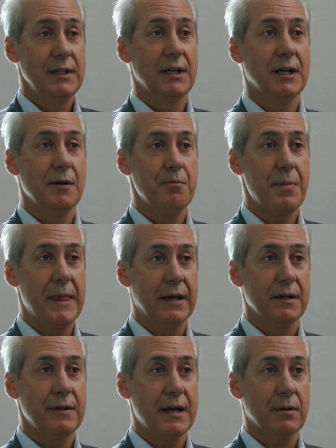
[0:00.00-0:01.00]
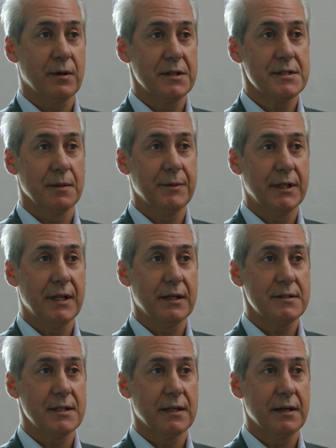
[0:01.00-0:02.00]
And that is something
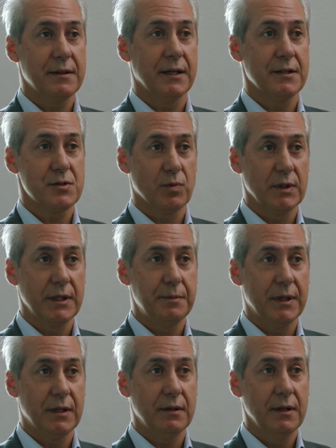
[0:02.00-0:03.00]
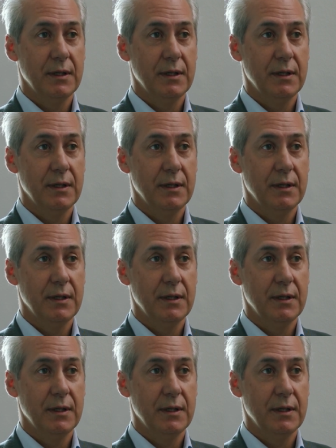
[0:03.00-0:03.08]
that I think has really been